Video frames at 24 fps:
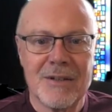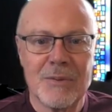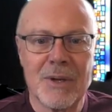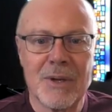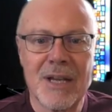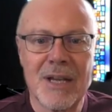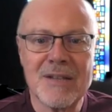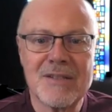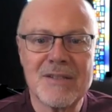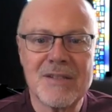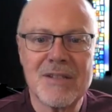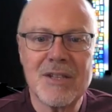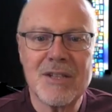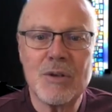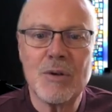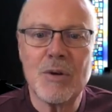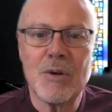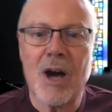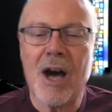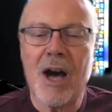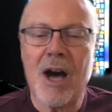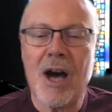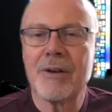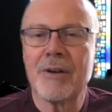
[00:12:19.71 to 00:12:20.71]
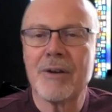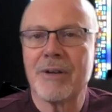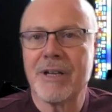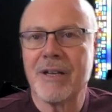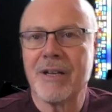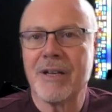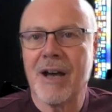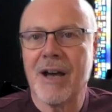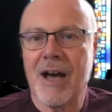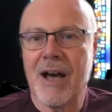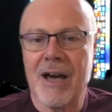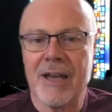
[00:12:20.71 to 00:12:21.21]
When I see you
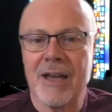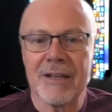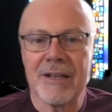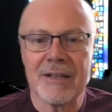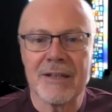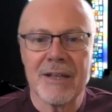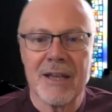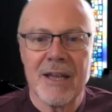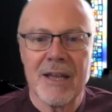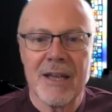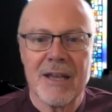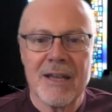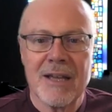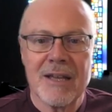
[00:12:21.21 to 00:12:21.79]
honoring God and